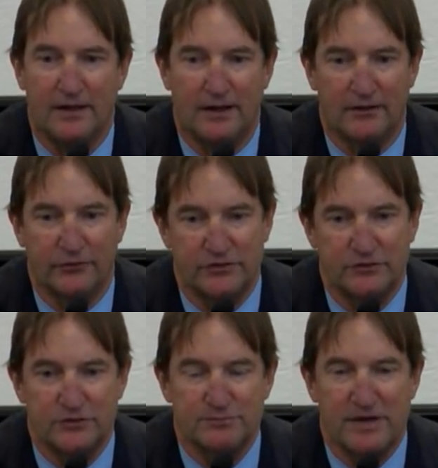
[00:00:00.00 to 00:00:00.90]
I looked
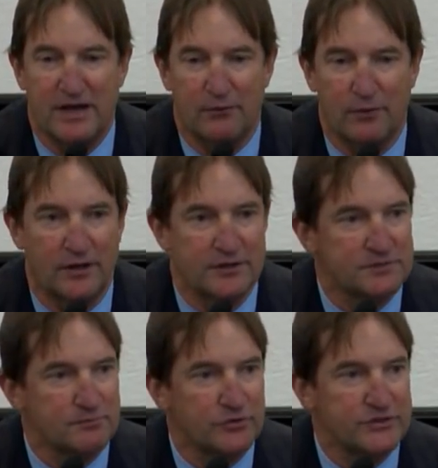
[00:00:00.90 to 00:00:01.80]
into his background as
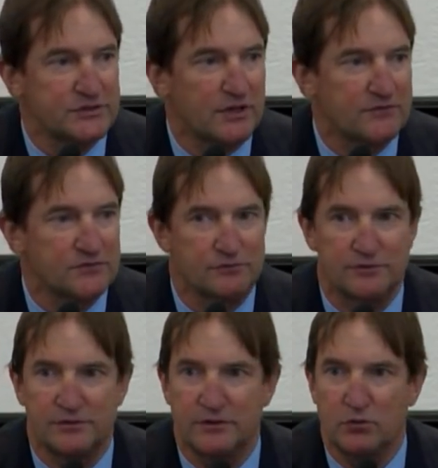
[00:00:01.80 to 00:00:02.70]
a police officer
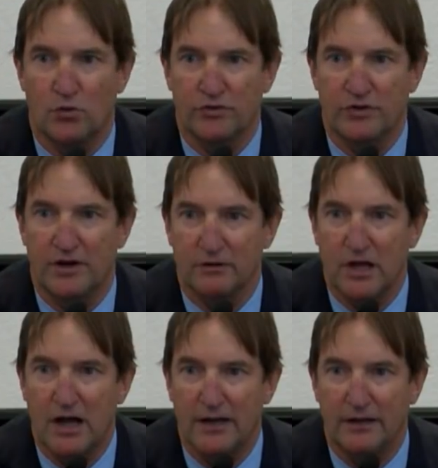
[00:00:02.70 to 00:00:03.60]
in North
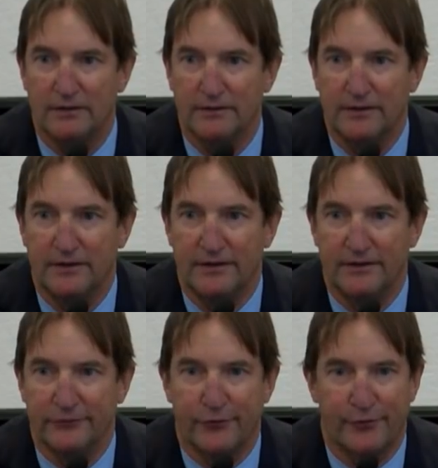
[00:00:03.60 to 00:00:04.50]
Carolina
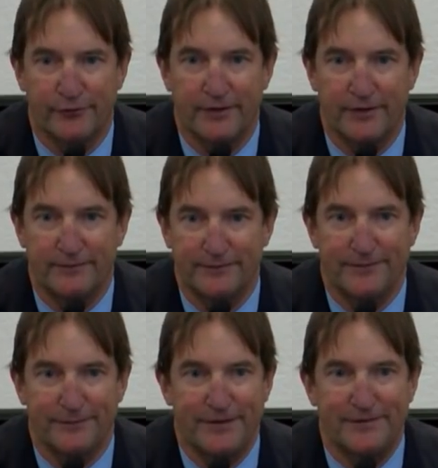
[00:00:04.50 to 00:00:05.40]
and learned that you
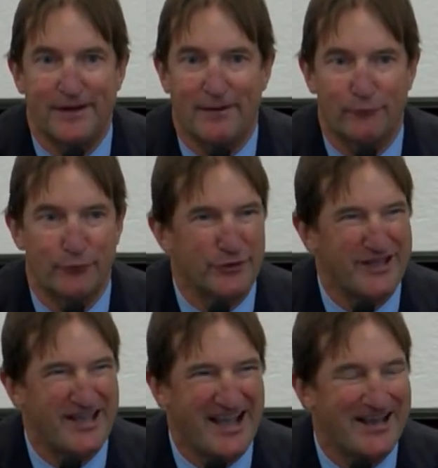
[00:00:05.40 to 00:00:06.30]
know he had not really
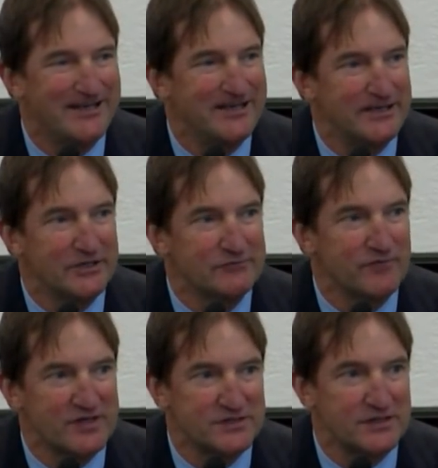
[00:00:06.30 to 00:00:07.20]
had any
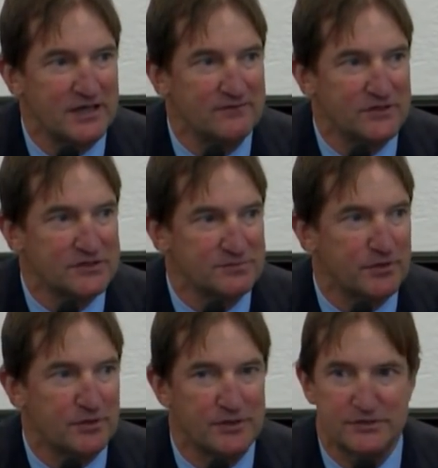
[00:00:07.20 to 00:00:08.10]
investigative
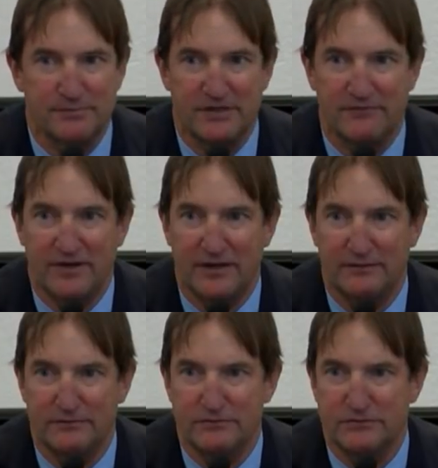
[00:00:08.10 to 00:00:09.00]
experience. and may have
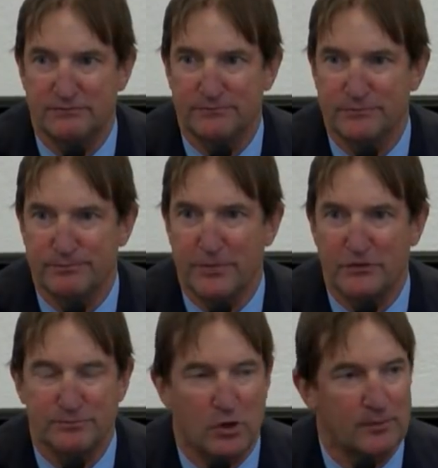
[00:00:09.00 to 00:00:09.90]
had some a
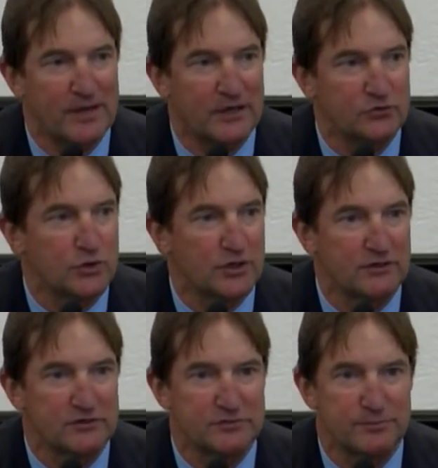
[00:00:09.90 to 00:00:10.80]
small amount of drug
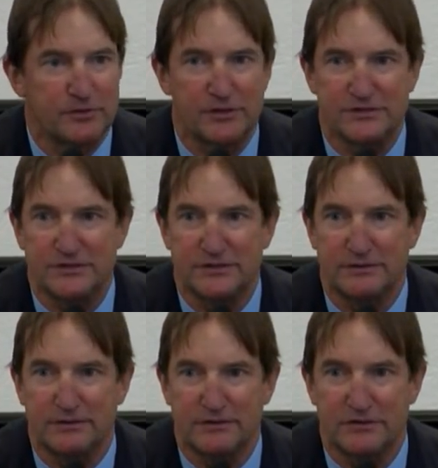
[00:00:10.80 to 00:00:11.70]
experience
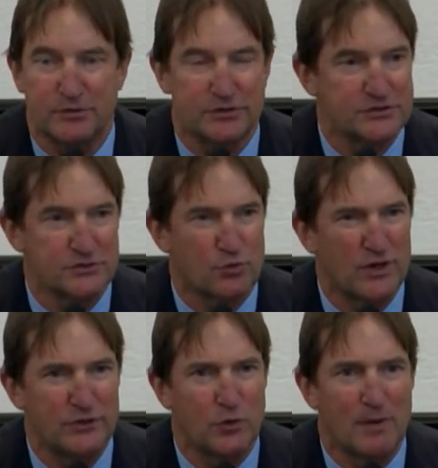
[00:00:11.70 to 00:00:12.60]
and experience as a
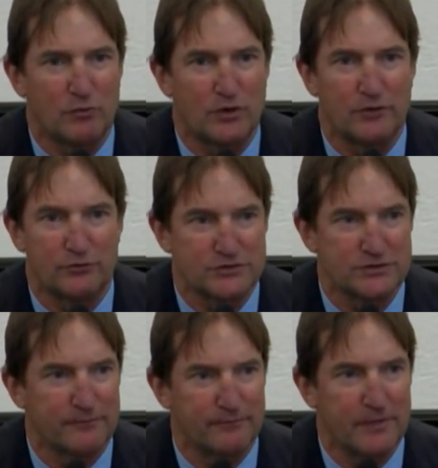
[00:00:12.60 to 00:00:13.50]
radio operator or
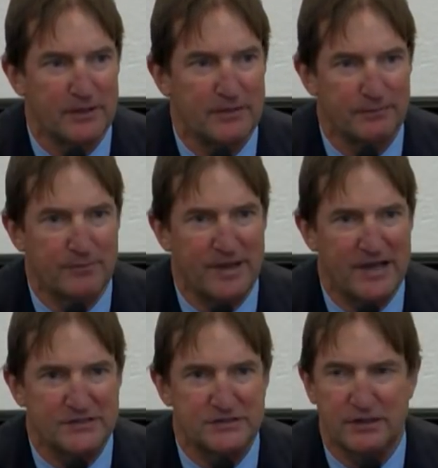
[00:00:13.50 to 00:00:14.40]
some
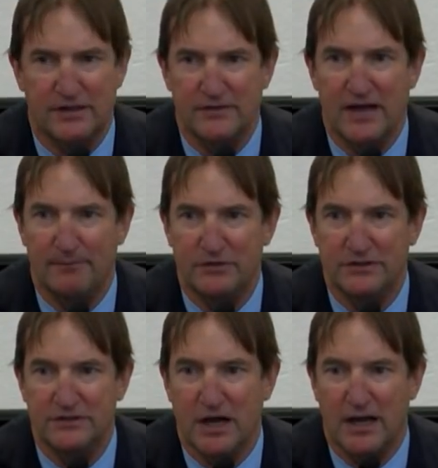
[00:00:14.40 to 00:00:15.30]
capacity like that, but
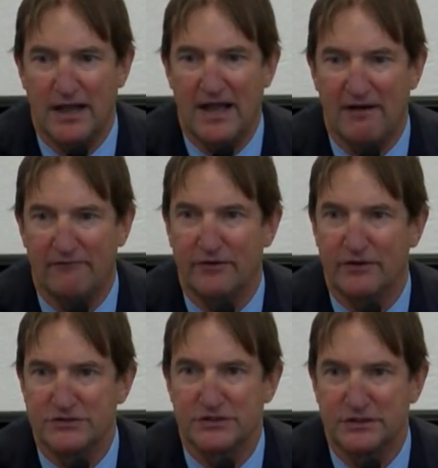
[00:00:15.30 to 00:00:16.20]
did not have
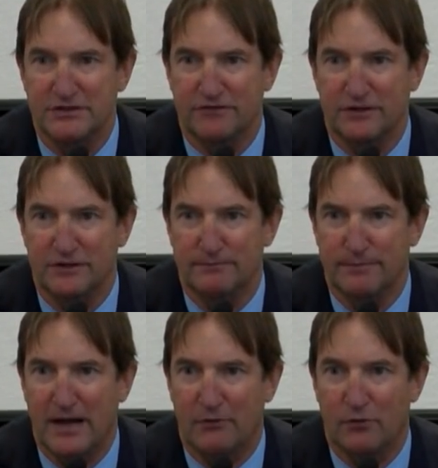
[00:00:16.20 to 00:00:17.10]
a significant
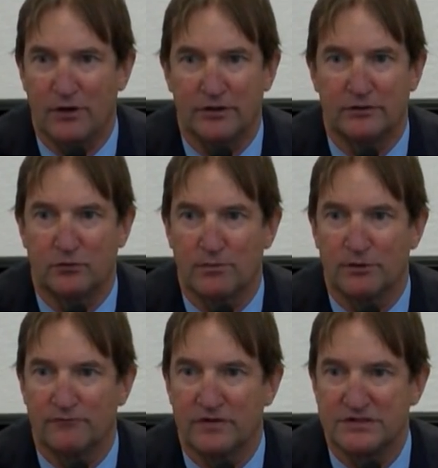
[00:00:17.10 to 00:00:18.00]
background in
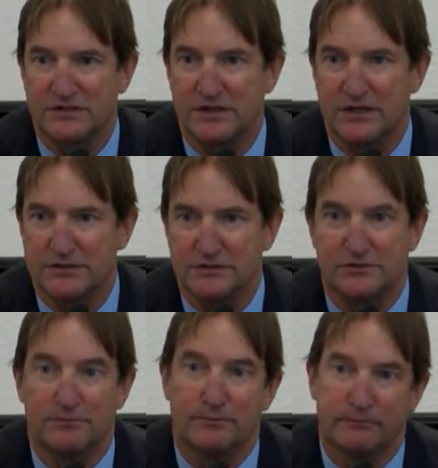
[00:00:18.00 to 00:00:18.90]
criminal investigations,
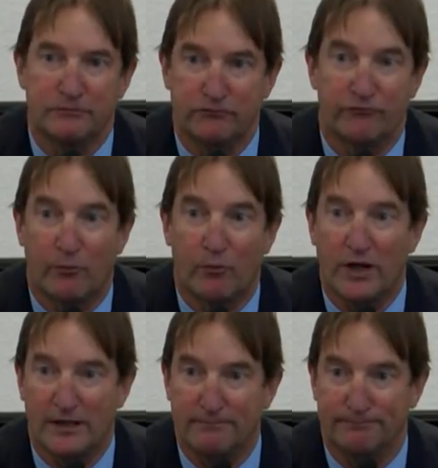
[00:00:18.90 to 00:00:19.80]
to, from what I